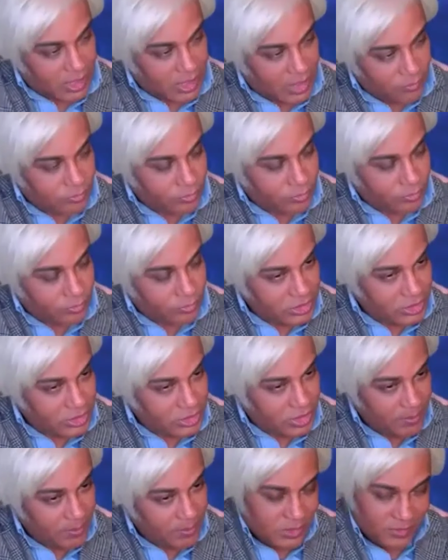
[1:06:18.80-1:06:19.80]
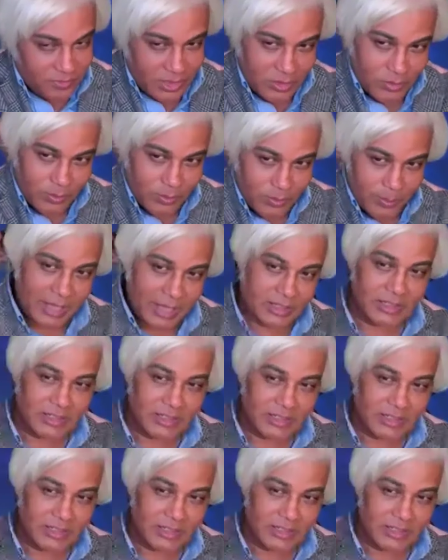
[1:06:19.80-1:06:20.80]
For terms of the
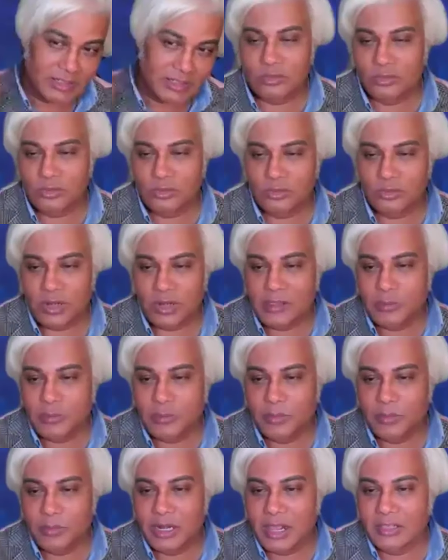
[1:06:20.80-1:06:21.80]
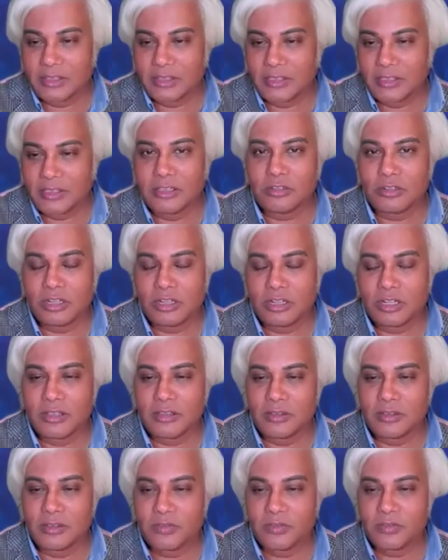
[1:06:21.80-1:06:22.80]
humanities, do you recommend anything to learn
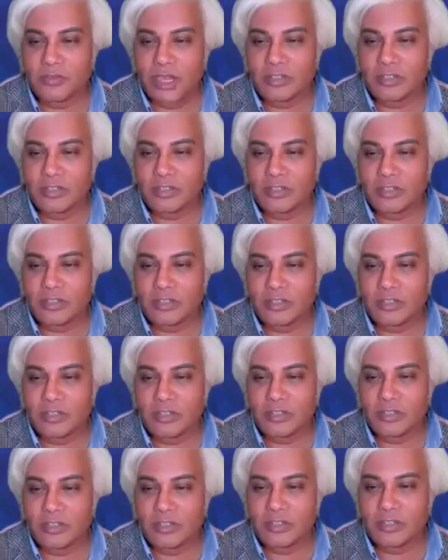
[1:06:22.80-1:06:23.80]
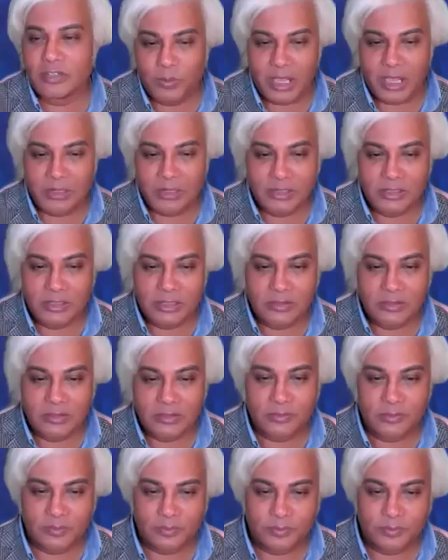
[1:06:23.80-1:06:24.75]
the various terms of humanities?